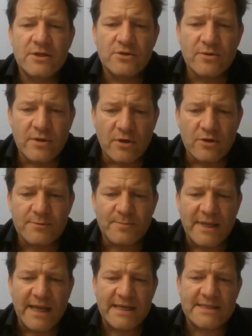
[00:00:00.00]
to those
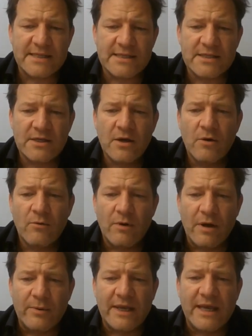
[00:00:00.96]
places
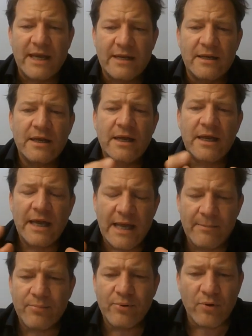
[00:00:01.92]
where we can
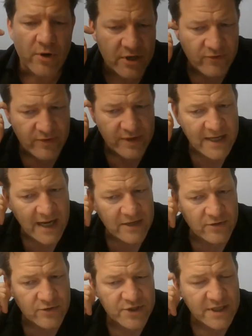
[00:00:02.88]
import green
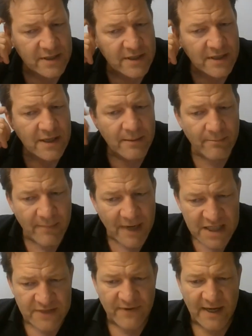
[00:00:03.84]
hydrogen
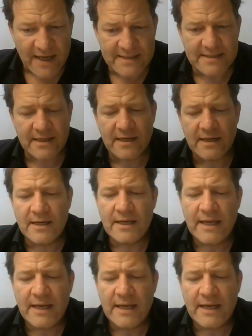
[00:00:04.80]
much faster